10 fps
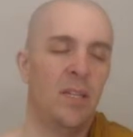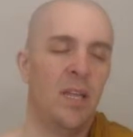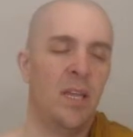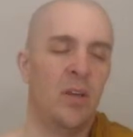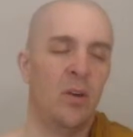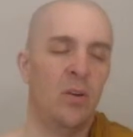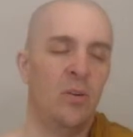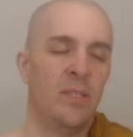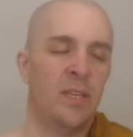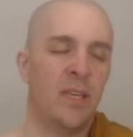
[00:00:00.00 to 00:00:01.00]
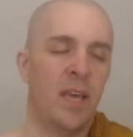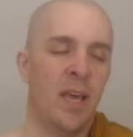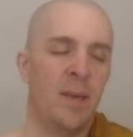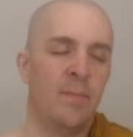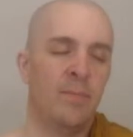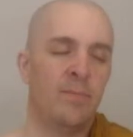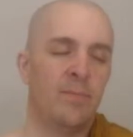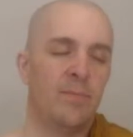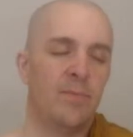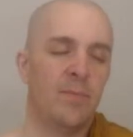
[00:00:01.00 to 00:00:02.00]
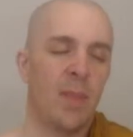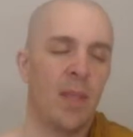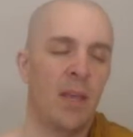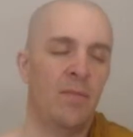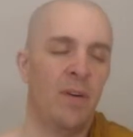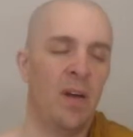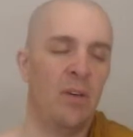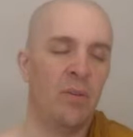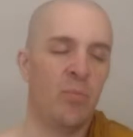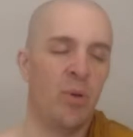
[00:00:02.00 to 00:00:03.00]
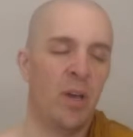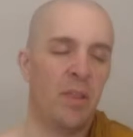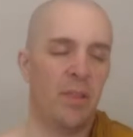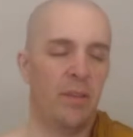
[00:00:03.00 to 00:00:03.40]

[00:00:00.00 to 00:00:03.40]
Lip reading: Let it go as it came and follow the breath.